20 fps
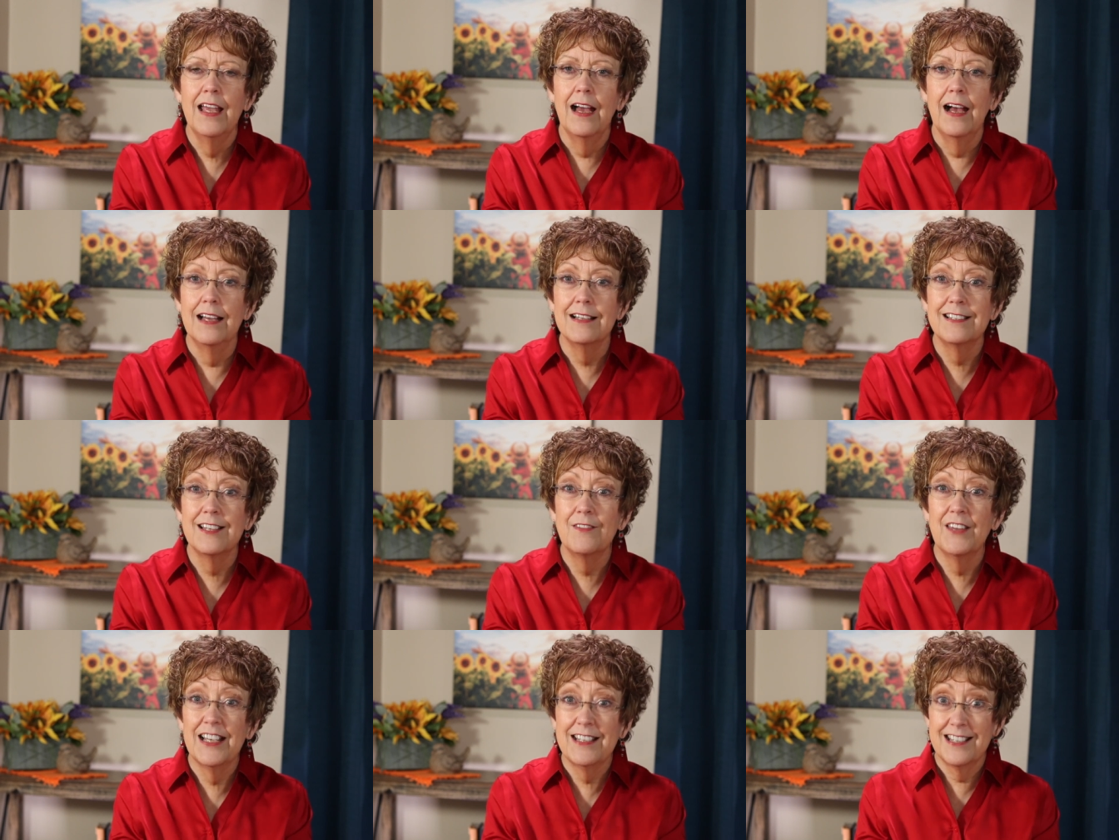I
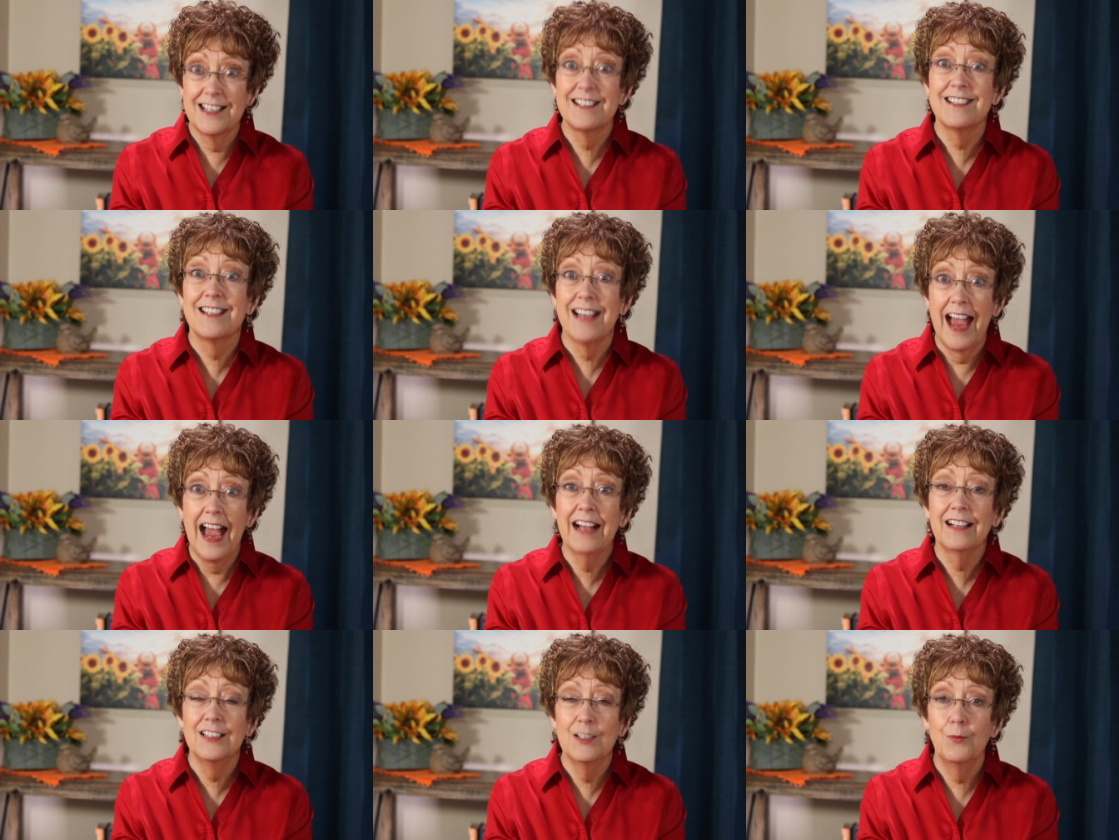said, That's
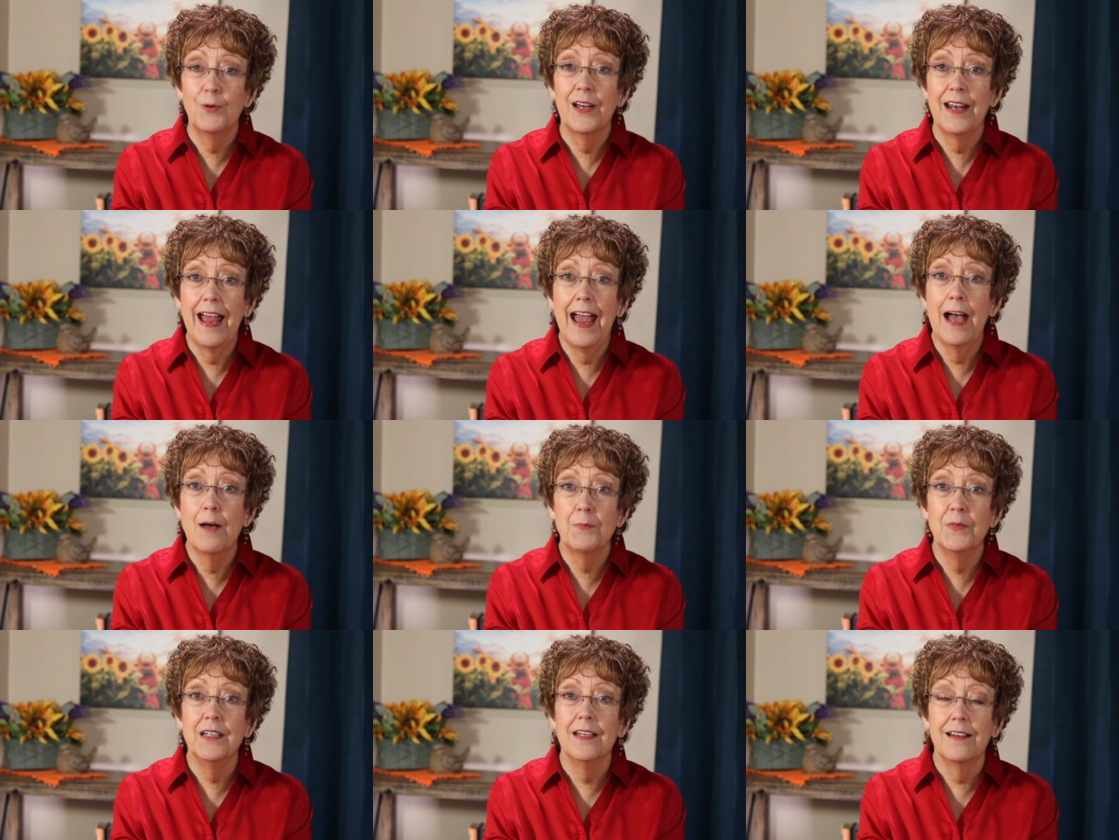exactly what
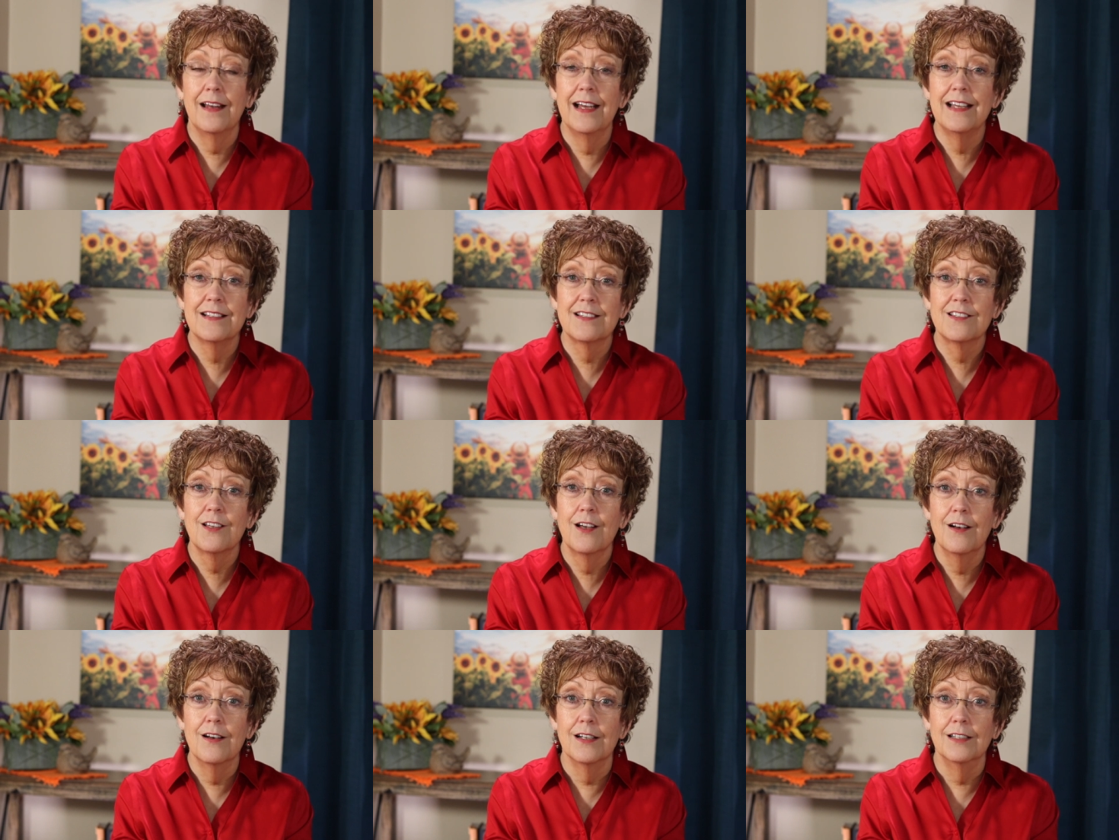happened, and I
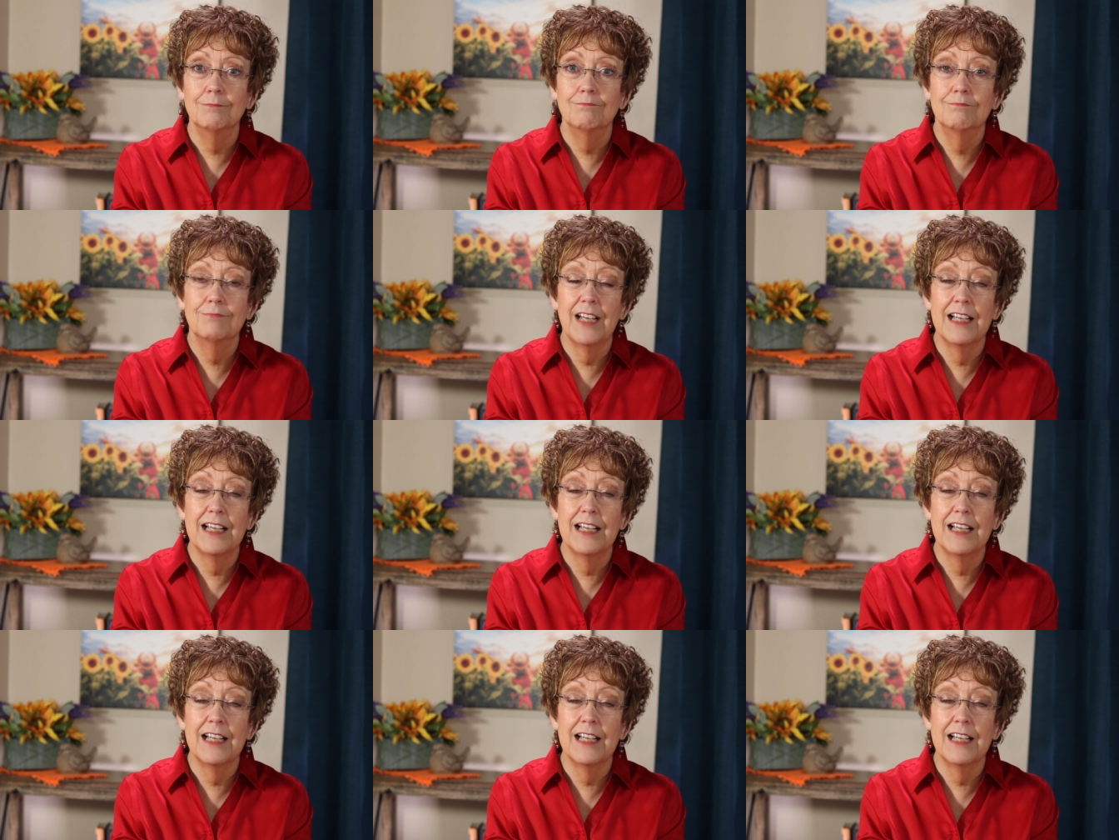saw it.